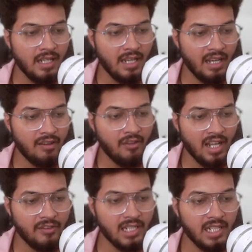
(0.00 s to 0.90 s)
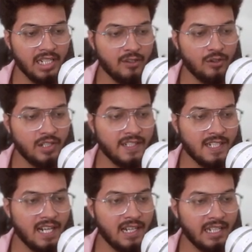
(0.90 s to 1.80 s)
if i will click on
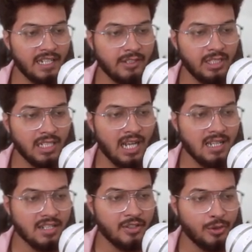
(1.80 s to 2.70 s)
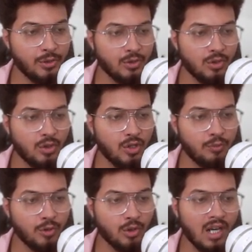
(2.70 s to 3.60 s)
start it will ask you to go on
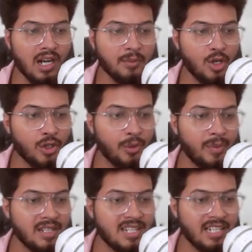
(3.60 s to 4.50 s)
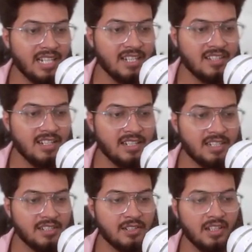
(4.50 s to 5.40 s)
program document settings
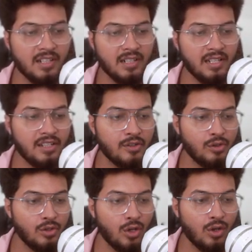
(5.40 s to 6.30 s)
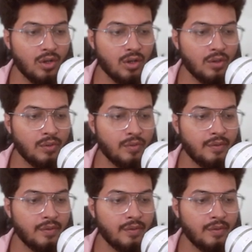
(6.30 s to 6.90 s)
search run log off